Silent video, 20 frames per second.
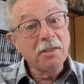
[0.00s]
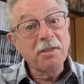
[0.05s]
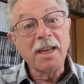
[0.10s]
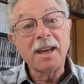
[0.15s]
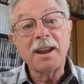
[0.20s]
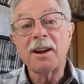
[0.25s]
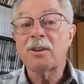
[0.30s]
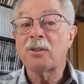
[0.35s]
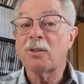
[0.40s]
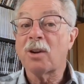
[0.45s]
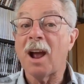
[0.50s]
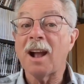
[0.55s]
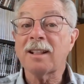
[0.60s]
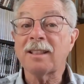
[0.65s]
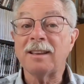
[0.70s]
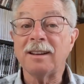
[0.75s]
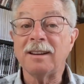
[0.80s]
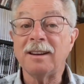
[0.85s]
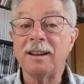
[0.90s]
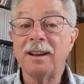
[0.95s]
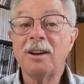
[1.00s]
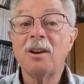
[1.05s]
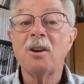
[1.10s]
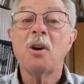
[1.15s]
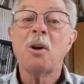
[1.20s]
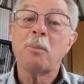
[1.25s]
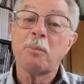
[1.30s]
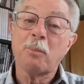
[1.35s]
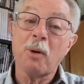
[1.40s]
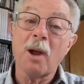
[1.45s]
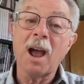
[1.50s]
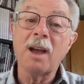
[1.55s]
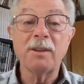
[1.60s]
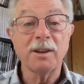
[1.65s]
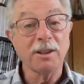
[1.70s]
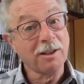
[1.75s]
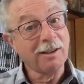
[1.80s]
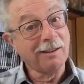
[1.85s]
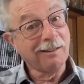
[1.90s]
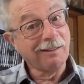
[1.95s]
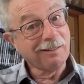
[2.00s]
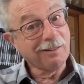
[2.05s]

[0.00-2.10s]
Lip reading: that attracted private